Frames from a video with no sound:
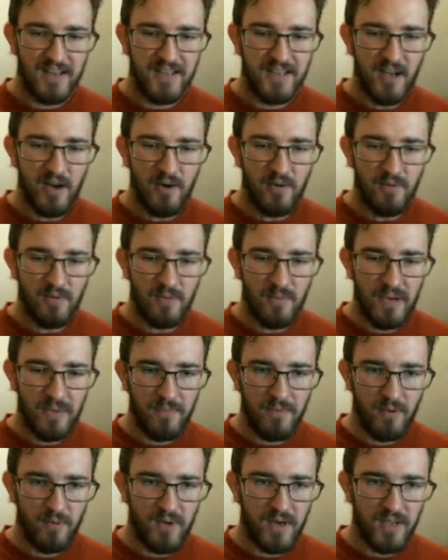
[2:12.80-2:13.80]
I don't
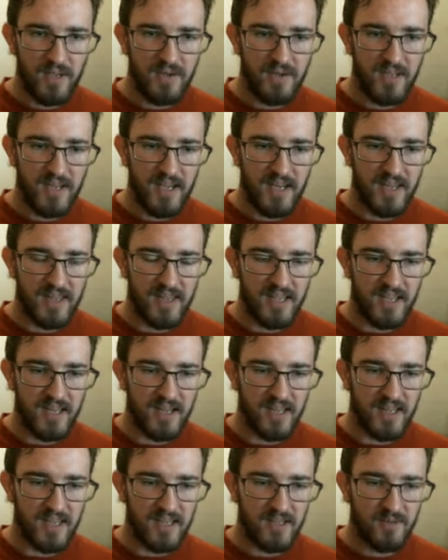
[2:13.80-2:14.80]
remember what you get at the
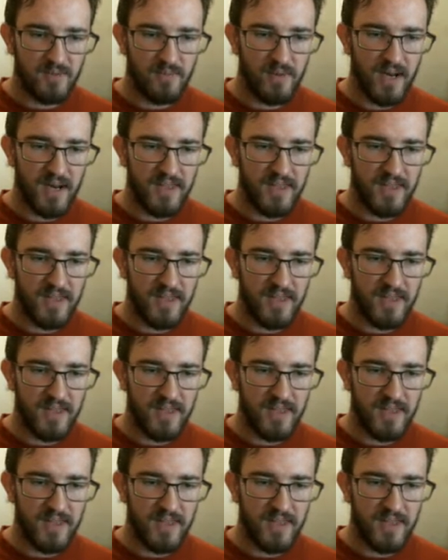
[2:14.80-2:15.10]
end of this one,